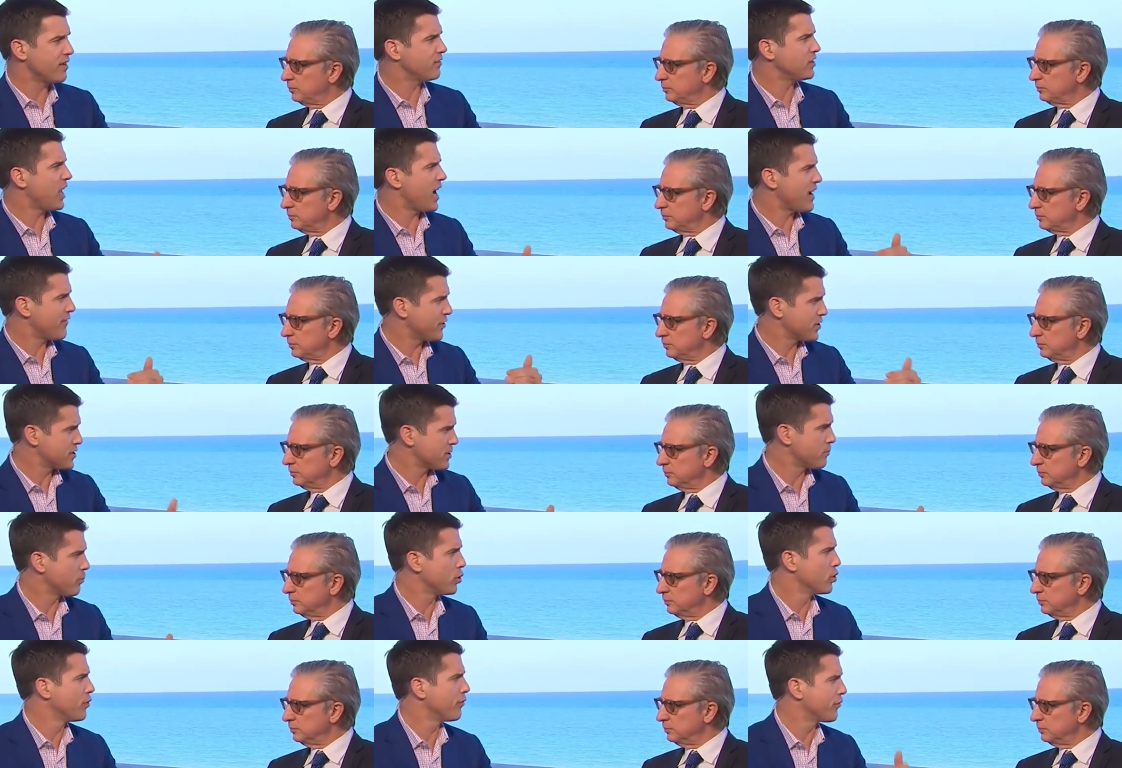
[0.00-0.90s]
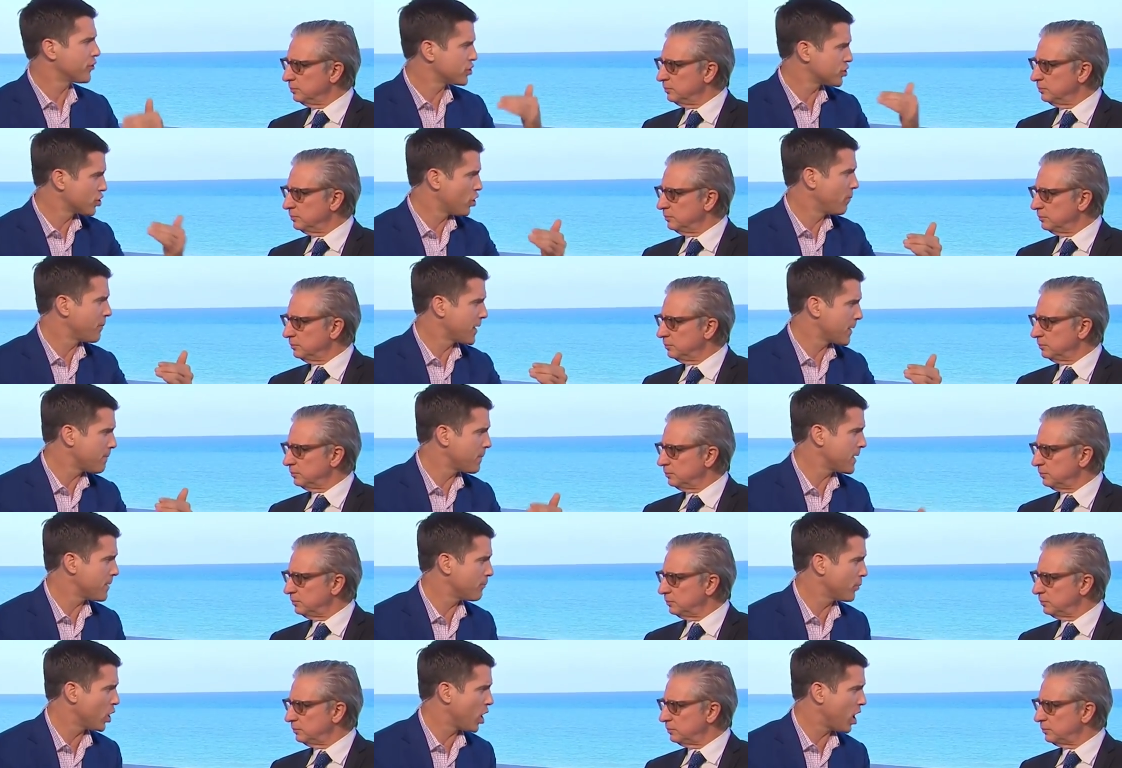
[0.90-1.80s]
Speaker 1: of life has improved for so many
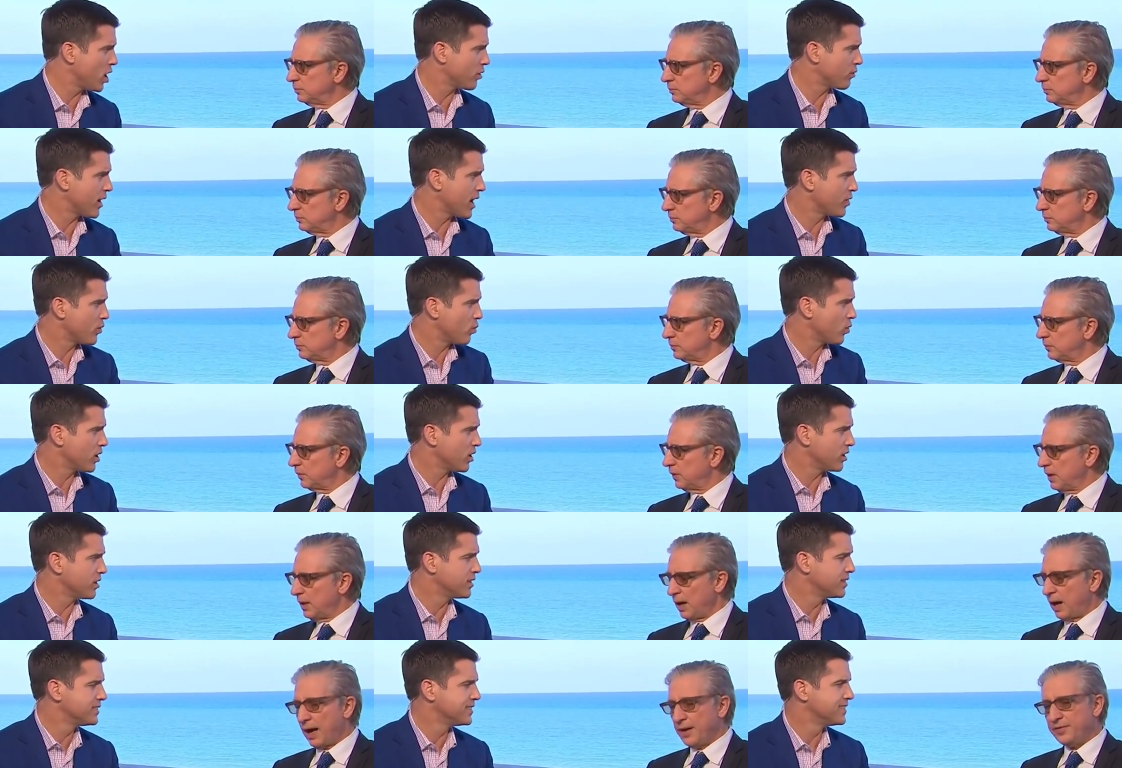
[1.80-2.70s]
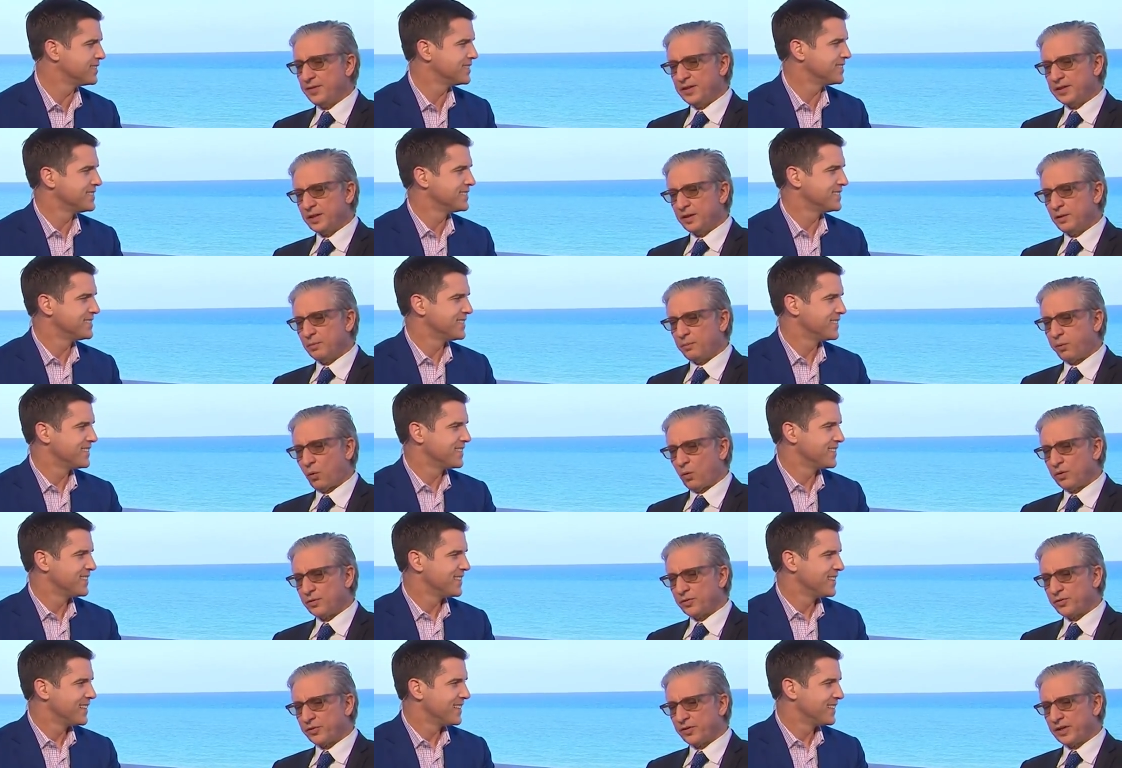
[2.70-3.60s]
people all
Speaker 2: around the world. I think the
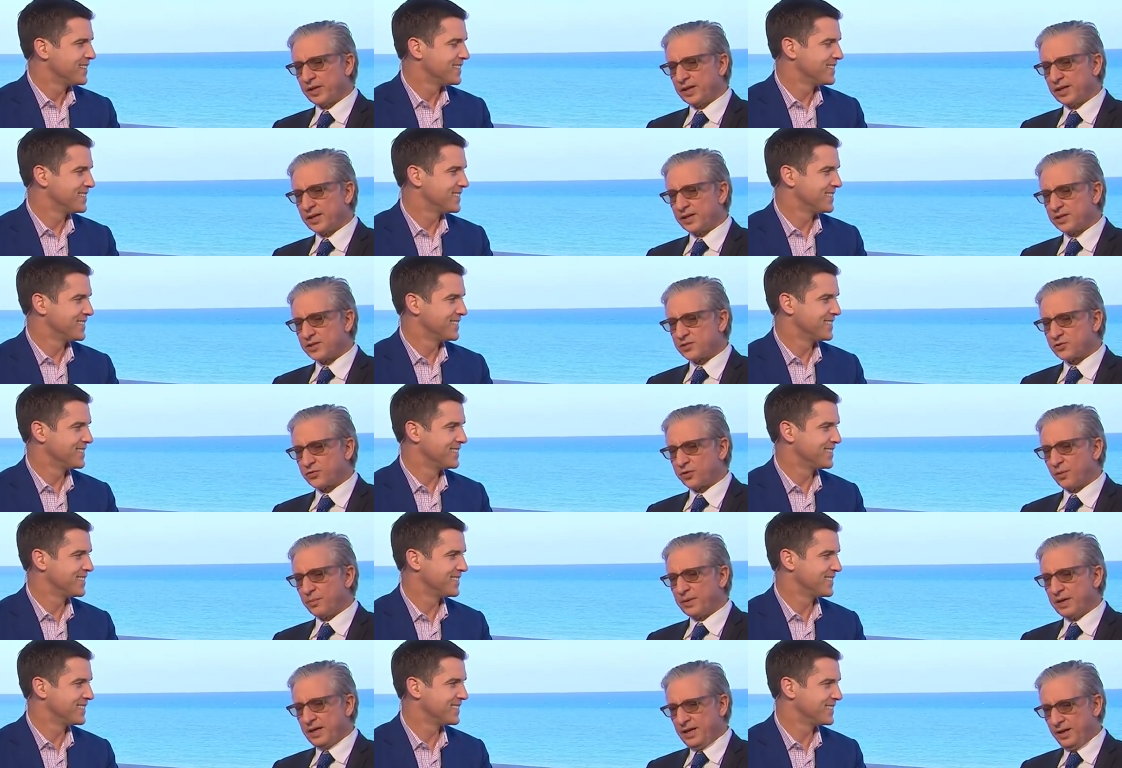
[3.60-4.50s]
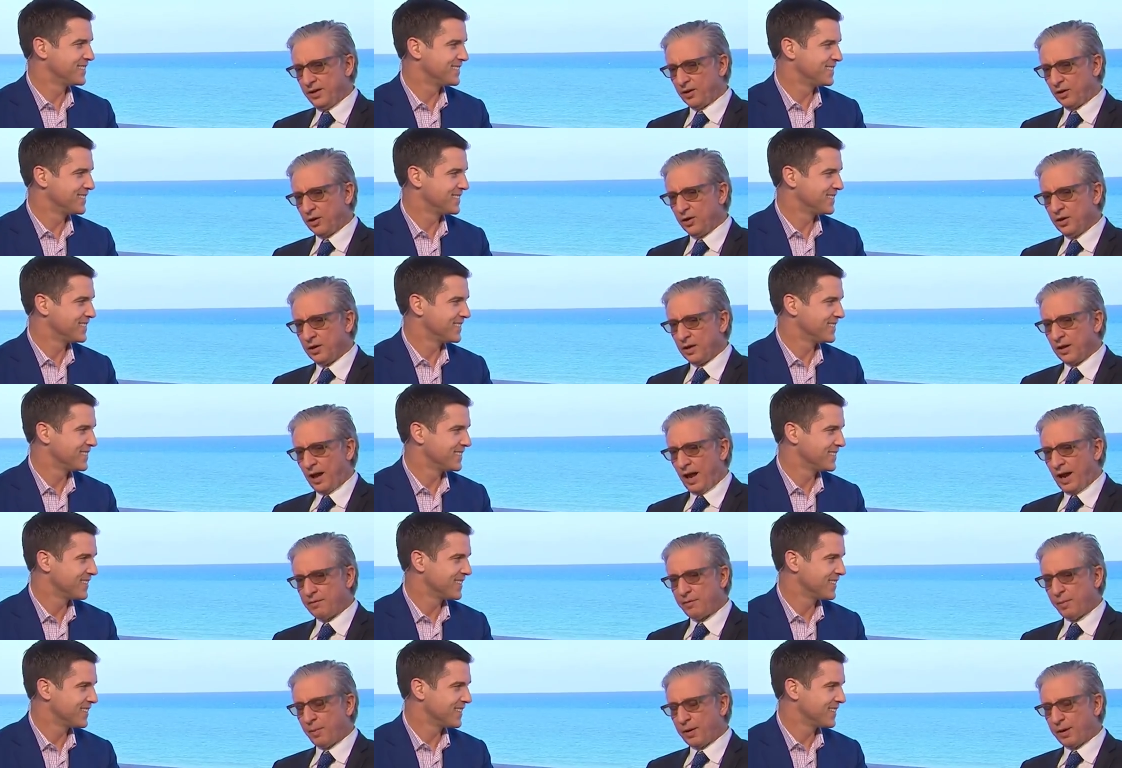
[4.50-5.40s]
important thing is from here,
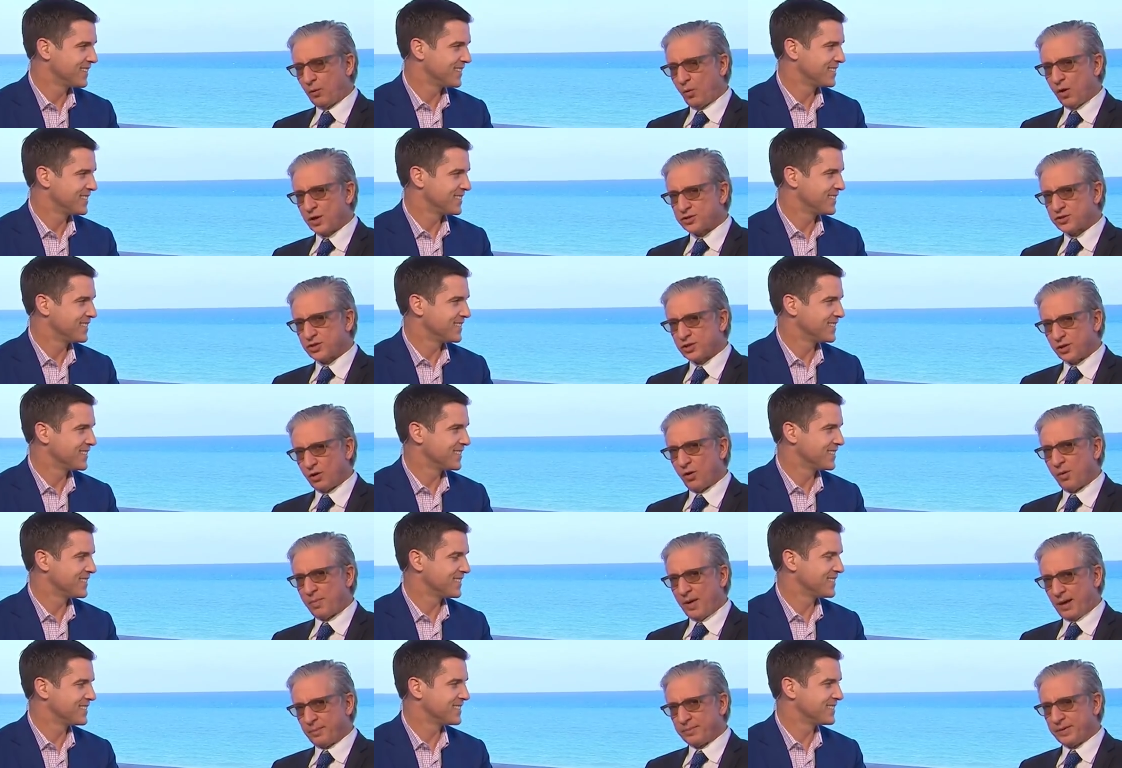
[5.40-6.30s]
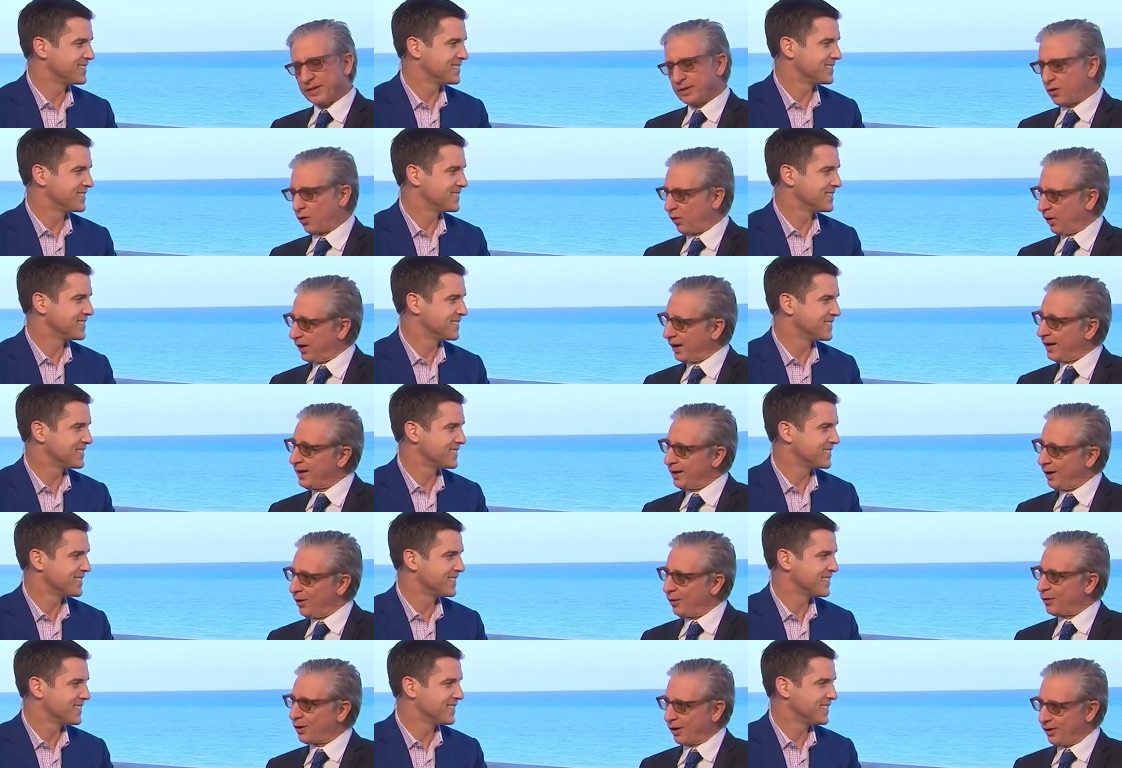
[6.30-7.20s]
everybody wants to know about Bitcoin. I
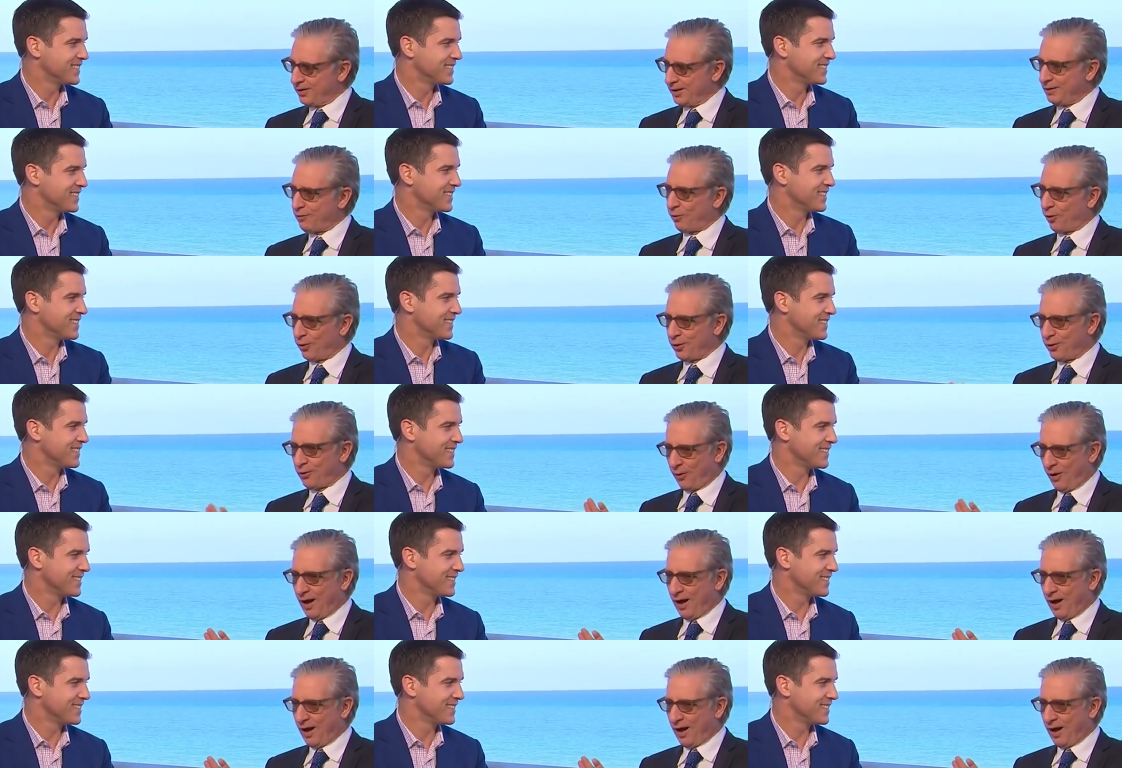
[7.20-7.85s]
know, go ahead, roll your